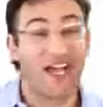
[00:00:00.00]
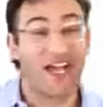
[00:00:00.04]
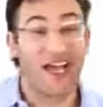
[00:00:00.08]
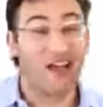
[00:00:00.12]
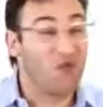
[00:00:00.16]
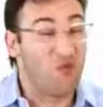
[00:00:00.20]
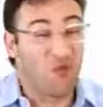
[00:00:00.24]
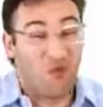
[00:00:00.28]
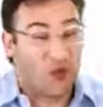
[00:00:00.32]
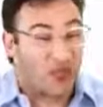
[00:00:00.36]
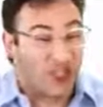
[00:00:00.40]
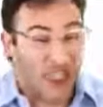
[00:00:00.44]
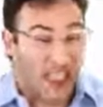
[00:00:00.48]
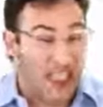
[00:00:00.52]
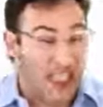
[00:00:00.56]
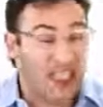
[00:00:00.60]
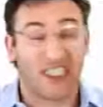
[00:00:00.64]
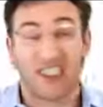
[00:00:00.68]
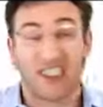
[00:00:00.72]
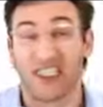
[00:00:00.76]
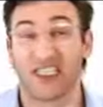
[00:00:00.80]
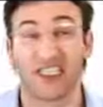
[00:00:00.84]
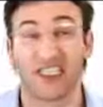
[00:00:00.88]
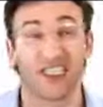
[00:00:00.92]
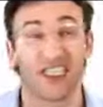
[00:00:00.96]
It was the
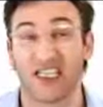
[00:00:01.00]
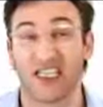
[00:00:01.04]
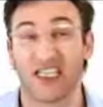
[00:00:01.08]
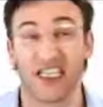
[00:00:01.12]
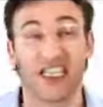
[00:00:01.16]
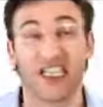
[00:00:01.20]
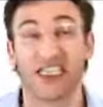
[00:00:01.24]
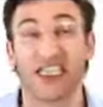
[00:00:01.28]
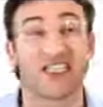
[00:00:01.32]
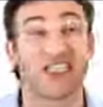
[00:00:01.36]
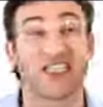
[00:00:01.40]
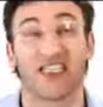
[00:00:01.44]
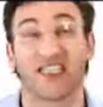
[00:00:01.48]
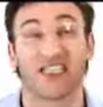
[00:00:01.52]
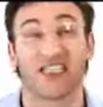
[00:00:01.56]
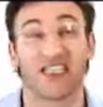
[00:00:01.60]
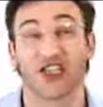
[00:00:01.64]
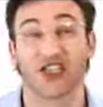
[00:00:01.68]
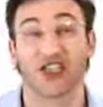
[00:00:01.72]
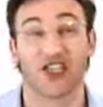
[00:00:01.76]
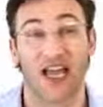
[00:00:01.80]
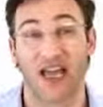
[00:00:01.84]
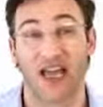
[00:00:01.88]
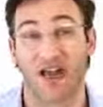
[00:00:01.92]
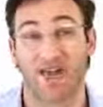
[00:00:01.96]
easiest
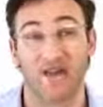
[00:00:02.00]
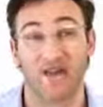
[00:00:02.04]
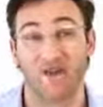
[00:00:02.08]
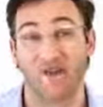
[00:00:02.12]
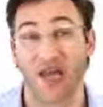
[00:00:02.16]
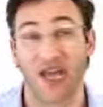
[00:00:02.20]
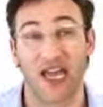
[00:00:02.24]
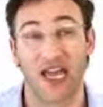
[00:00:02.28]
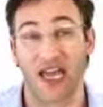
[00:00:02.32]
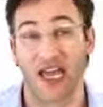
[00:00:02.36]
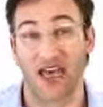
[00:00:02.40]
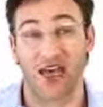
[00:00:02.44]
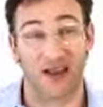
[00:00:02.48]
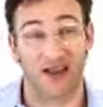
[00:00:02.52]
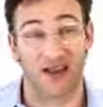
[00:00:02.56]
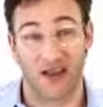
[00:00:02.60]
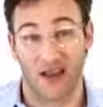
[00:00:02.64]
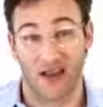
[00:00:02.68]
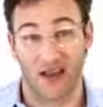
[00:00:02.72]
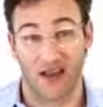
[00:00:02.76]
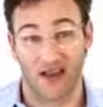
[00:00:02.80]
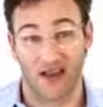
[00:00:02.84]
decision I ever made.